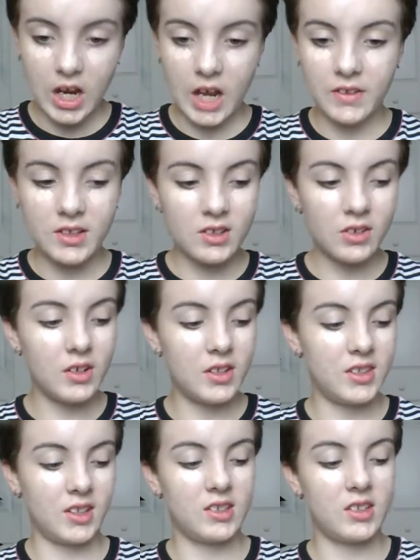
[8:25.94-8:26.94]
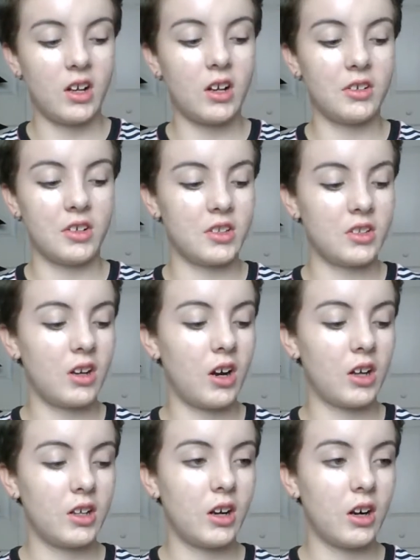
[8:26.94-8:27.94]
And this is only $6.
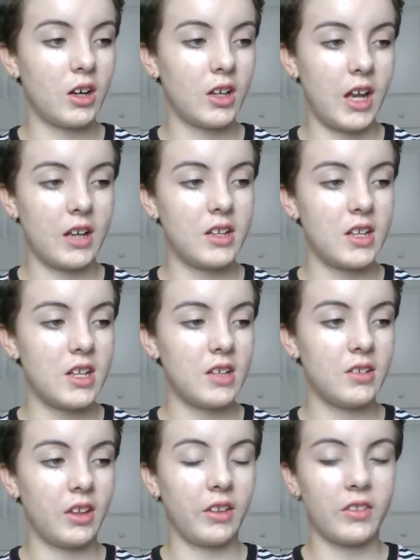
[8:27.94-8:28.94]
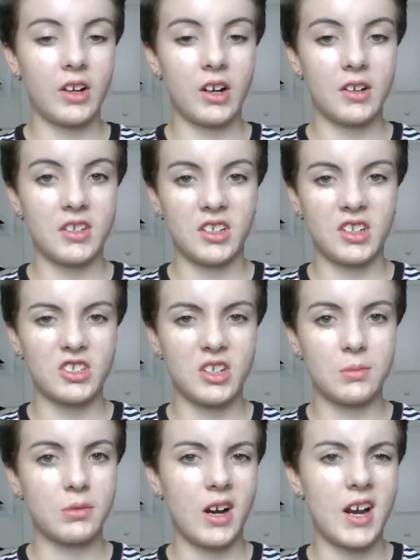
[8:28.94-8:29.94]
Hard Candy, like their
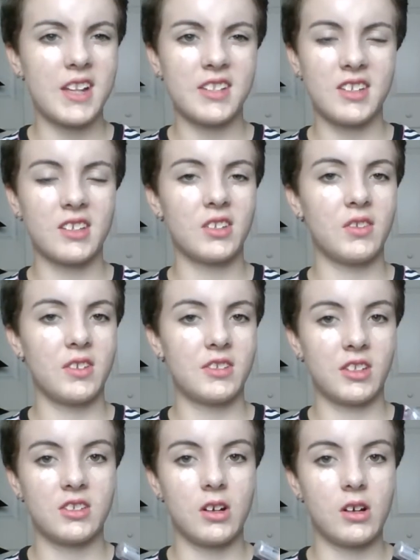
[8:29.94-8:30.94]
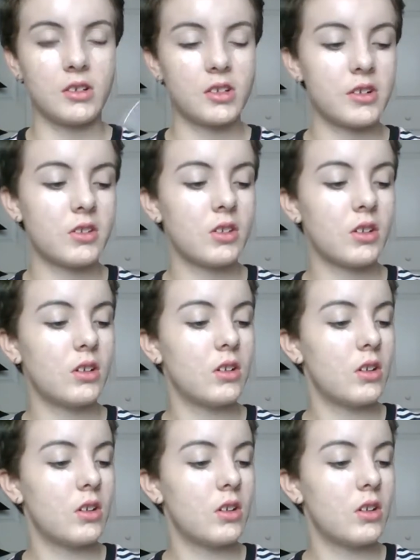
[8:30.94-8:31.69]
signature price, is only $6.